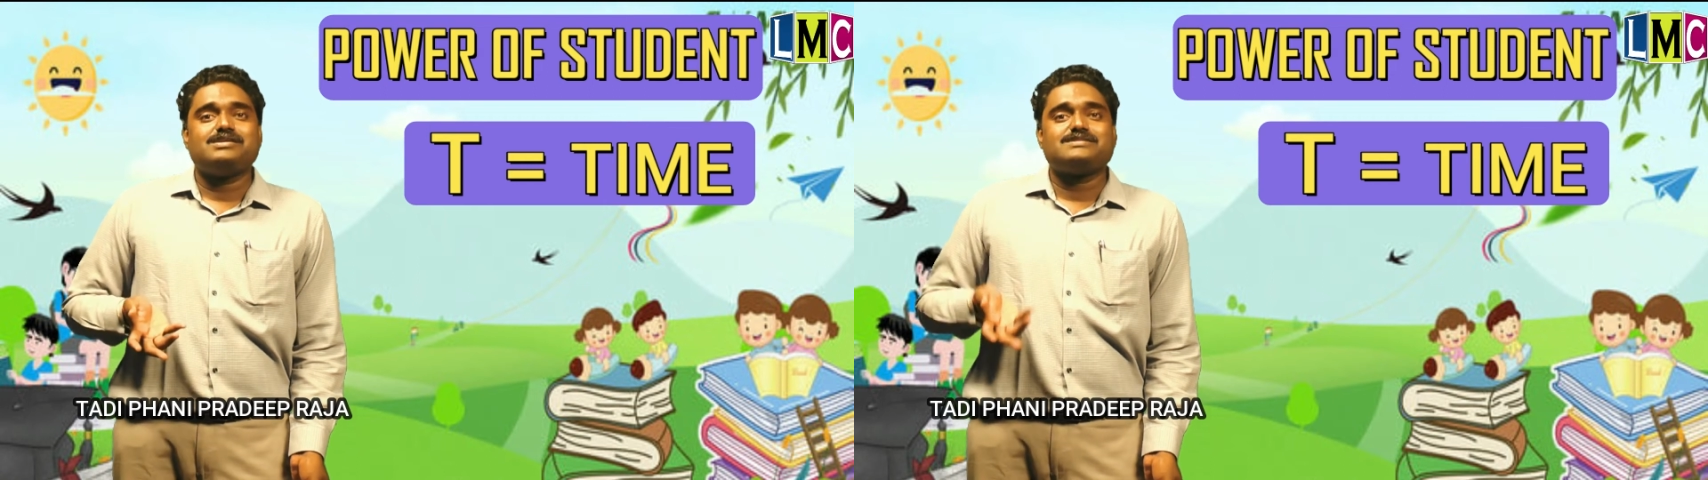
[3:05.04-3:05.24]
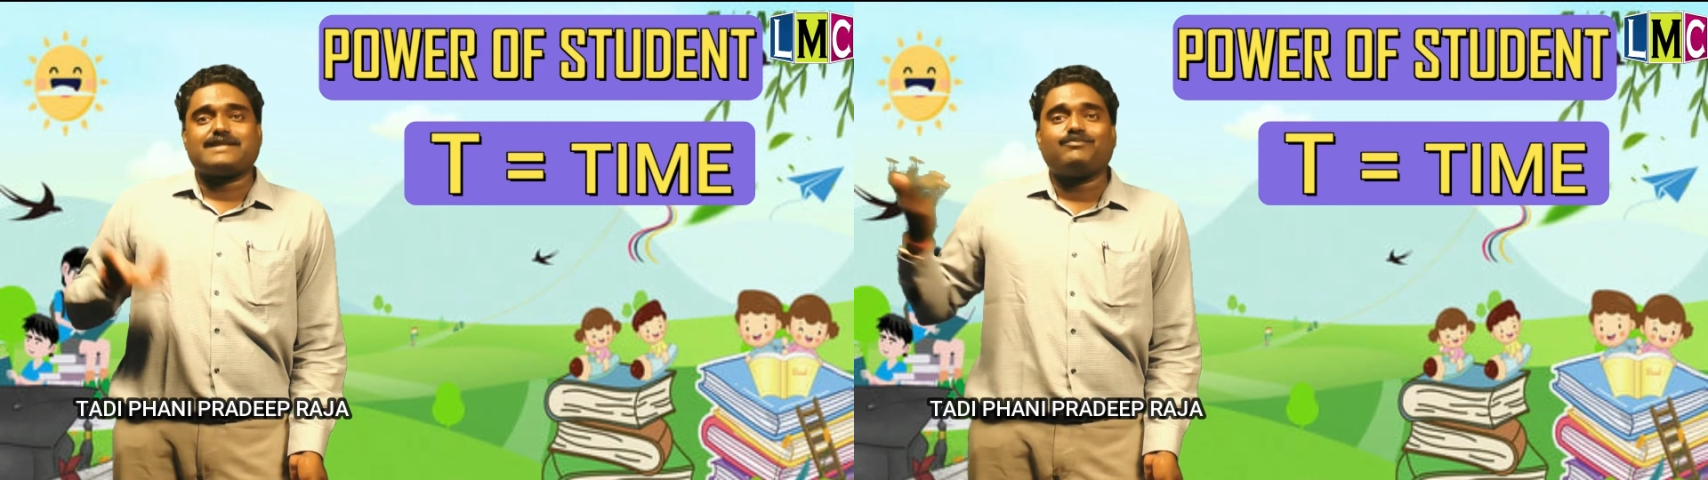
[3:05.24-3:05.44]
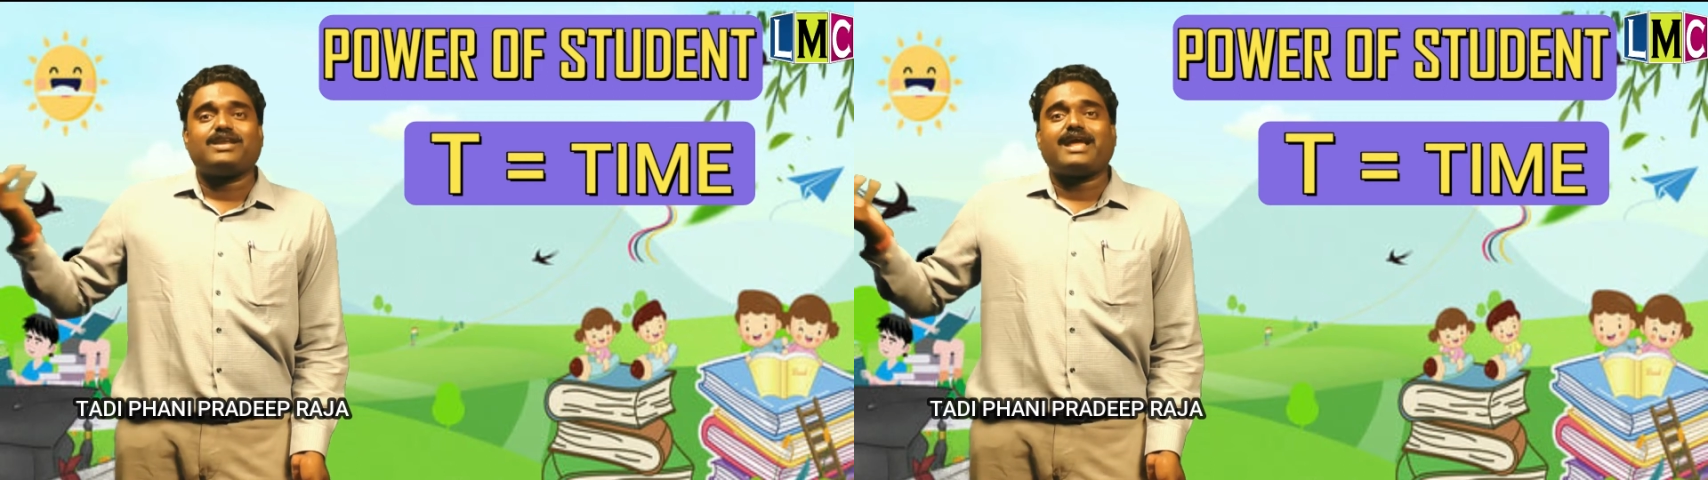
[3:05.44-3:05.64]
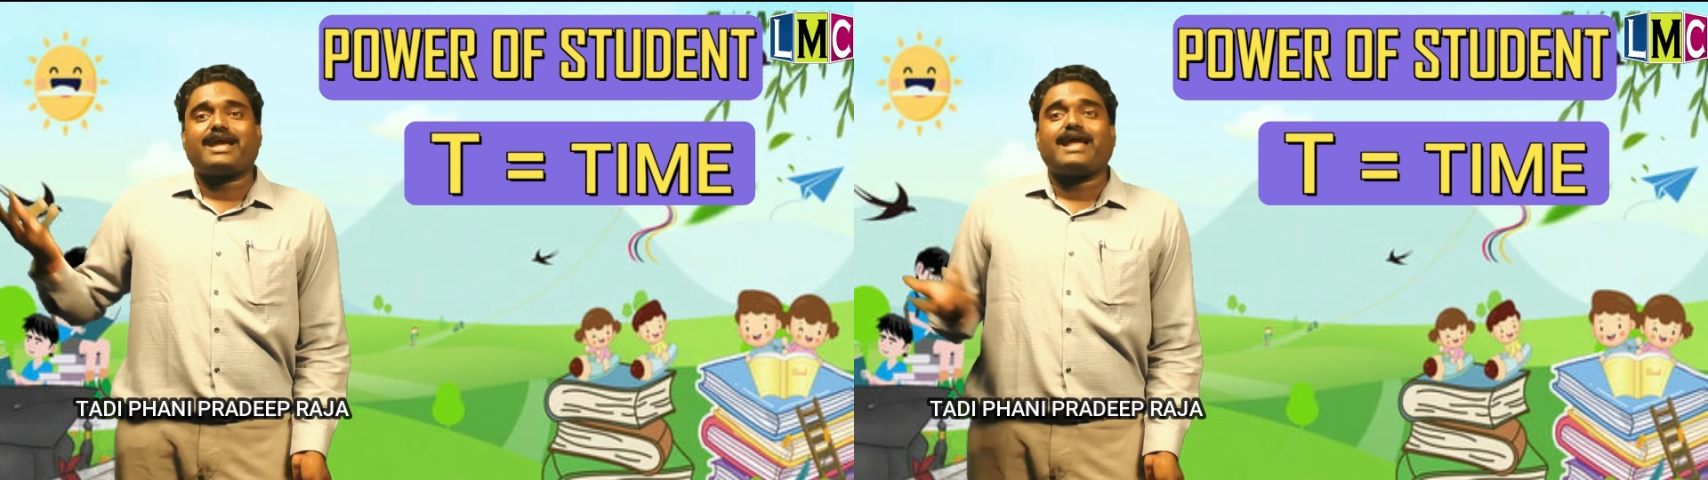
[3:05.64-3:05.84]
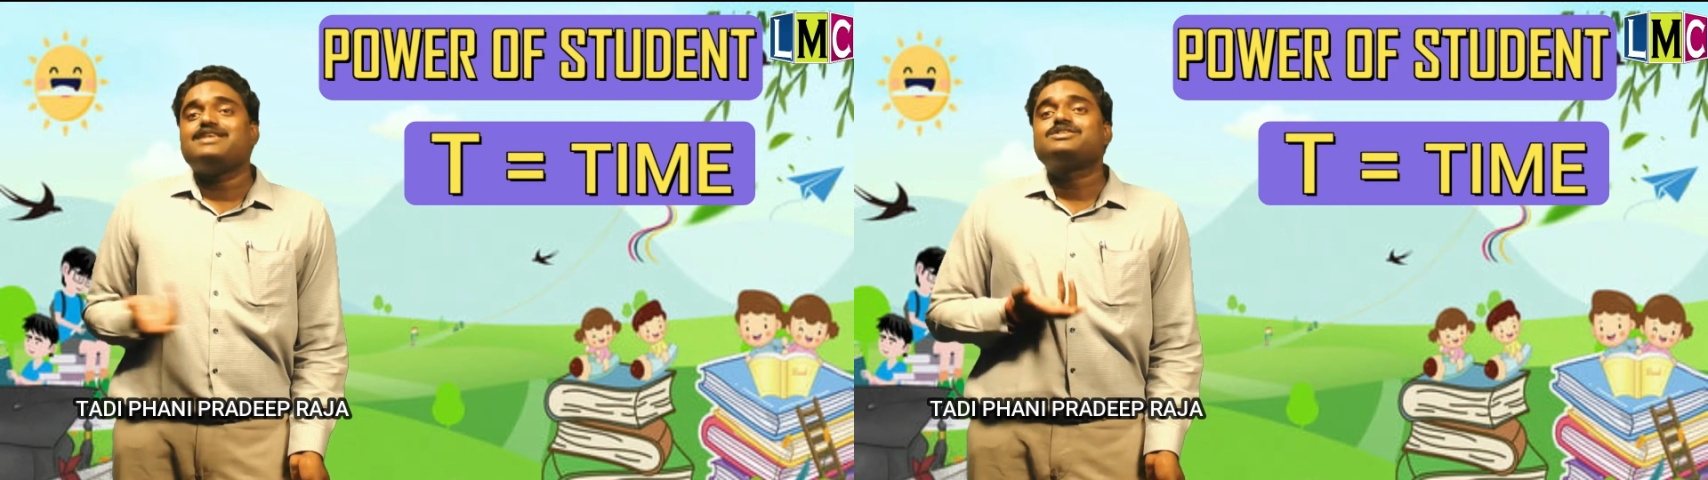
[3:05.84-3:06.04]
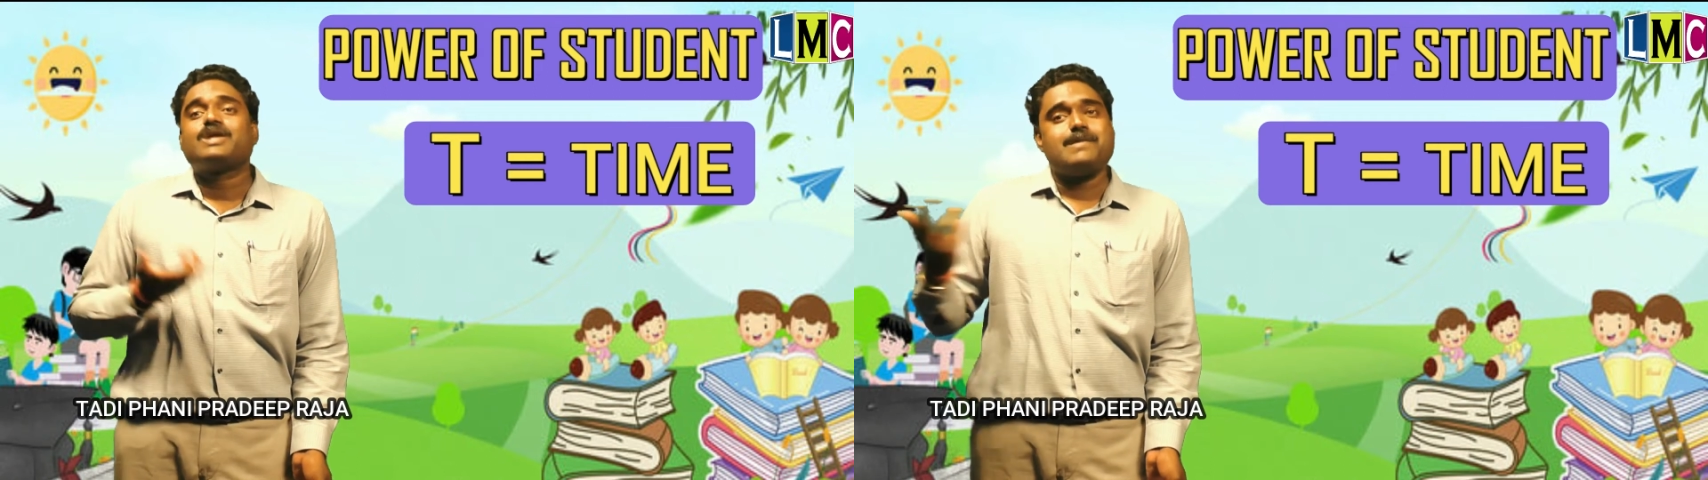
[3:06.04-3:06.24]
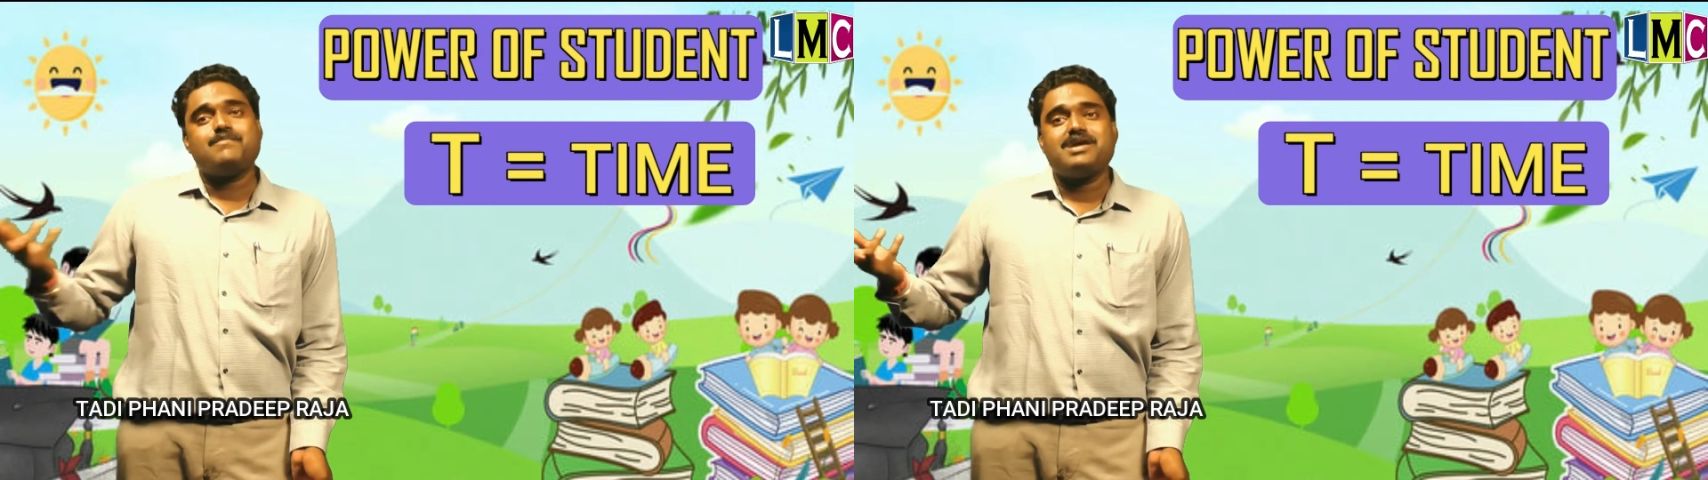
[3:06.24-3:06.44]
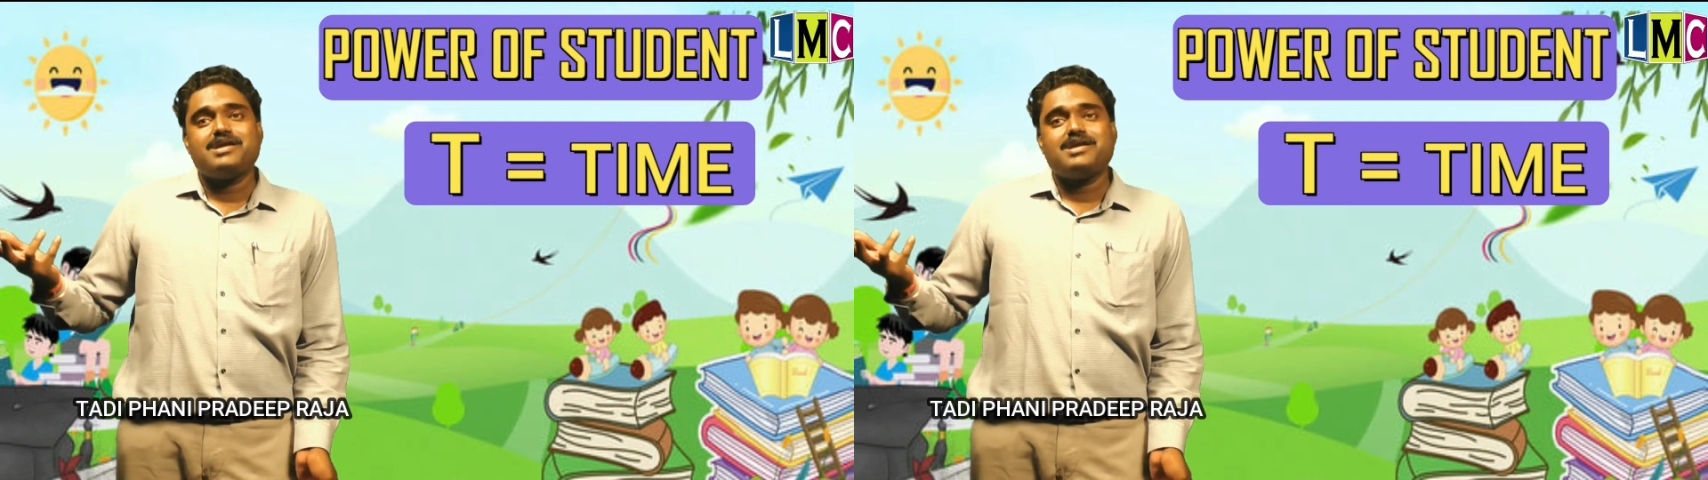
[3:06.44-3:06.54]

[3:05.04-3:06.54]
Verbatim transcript: is something like an ice cream.